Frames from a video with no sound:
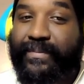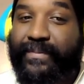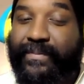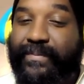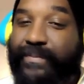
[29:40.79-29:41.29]

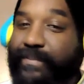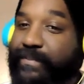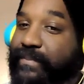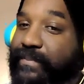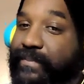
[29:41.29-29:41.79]

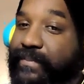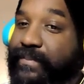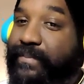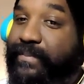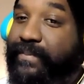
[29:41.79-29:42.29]

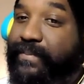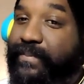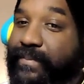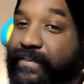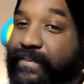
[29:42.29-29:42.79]

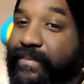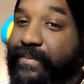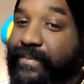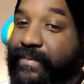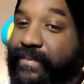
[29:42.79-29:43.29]

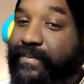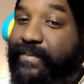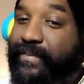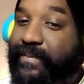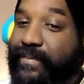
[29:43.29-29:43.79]

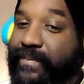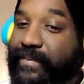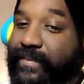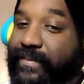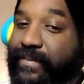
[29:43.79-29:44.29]

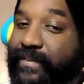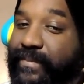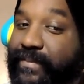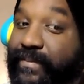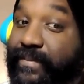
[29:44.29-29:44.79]

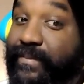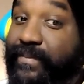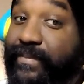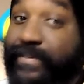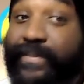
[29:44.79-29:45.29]
[no speech]